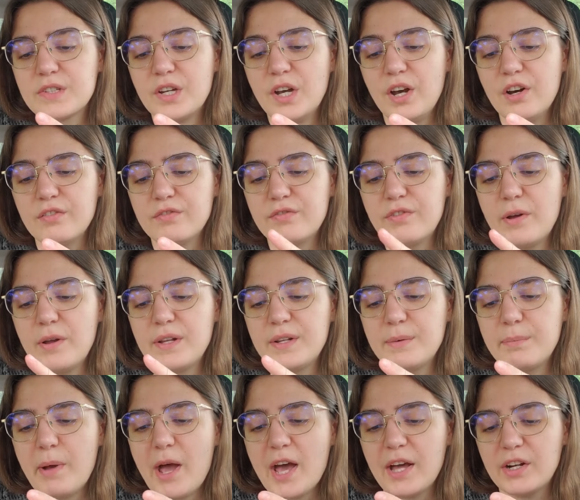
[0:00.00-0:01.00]
of
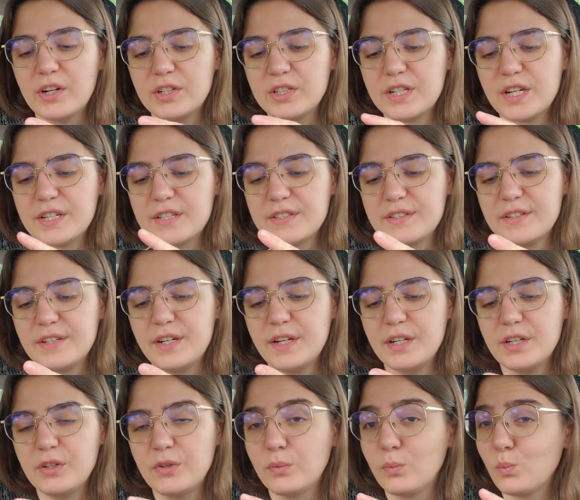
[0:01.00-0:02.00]
pattern
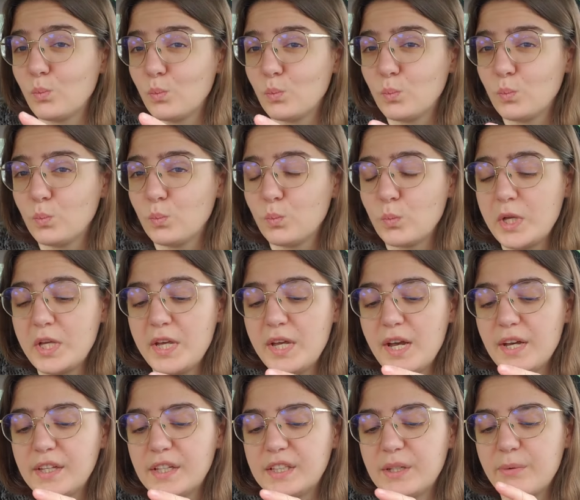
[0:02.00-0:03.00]
testing?
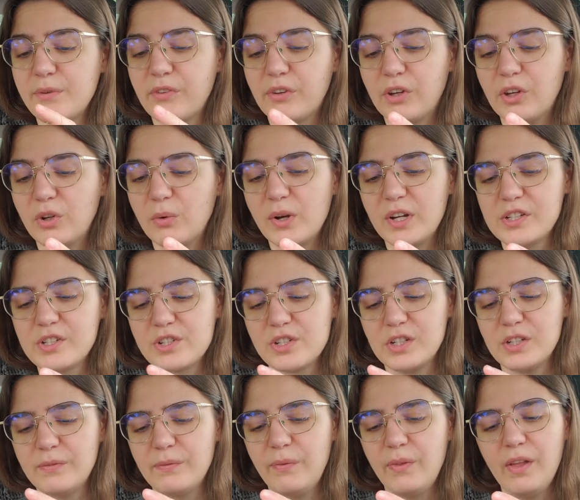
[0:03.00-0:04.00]
I thought that was a good
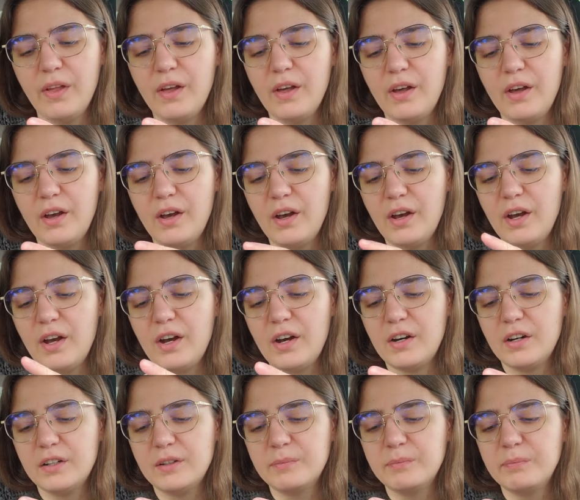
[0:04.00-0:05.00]
question.
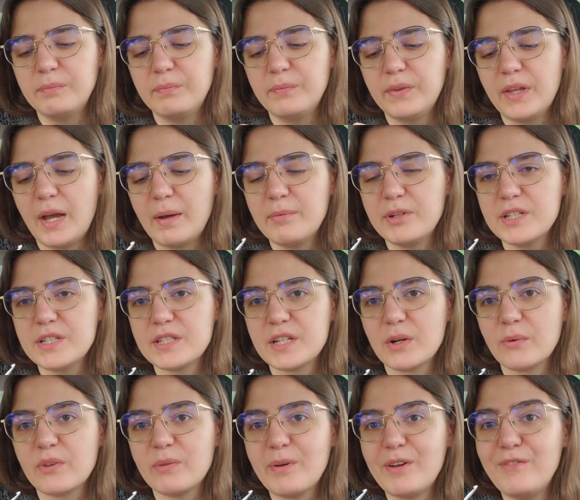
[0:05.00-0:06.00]
I'm gonna start
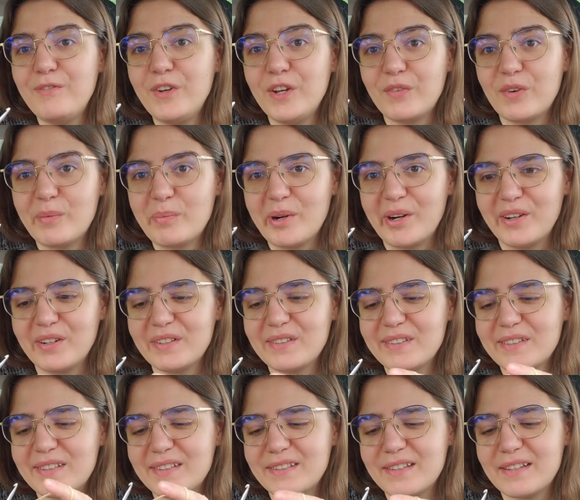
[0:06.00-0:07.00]
with my favorite parts
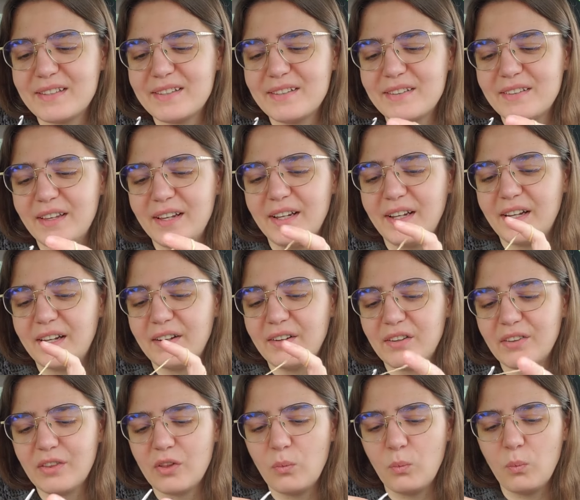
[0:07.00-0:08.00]
because that's like
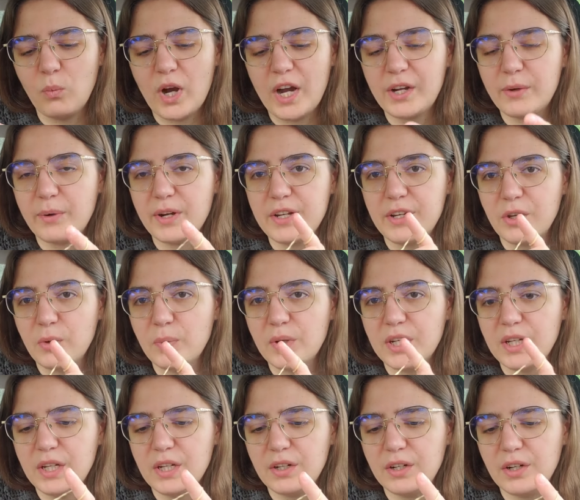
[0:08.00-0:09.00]
the why do I do it,
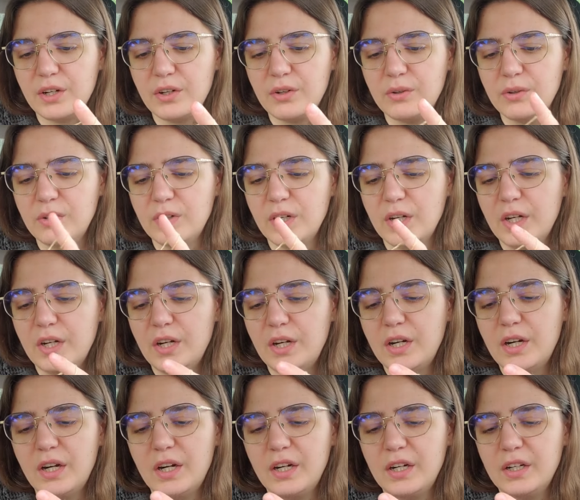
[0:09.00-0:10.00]
you know?
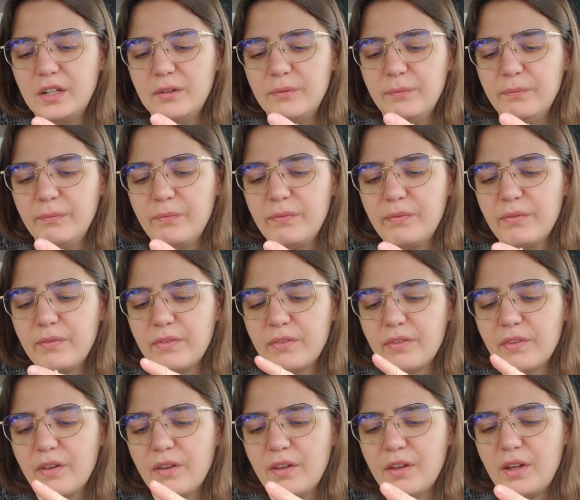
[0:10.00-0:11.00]

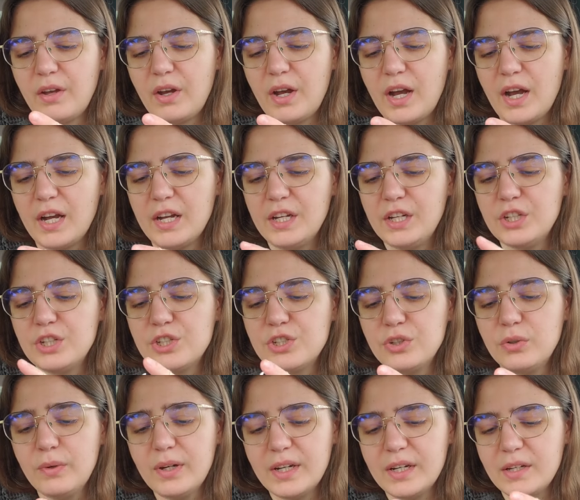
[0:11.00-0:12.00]
I
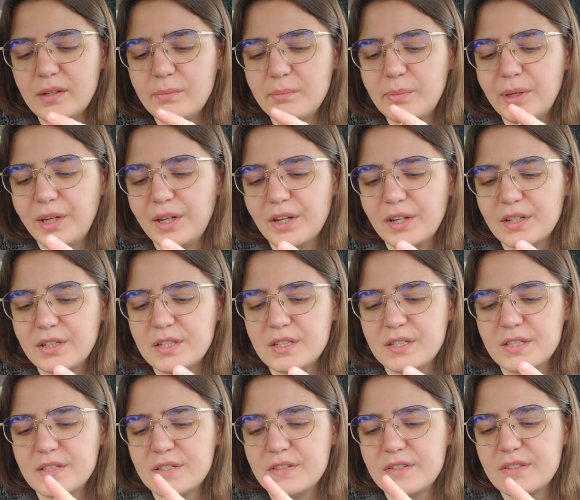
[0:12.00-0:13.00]
do it
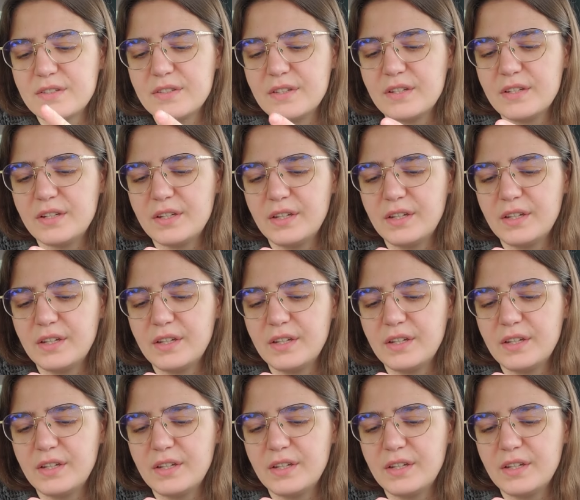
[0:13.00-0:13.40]
because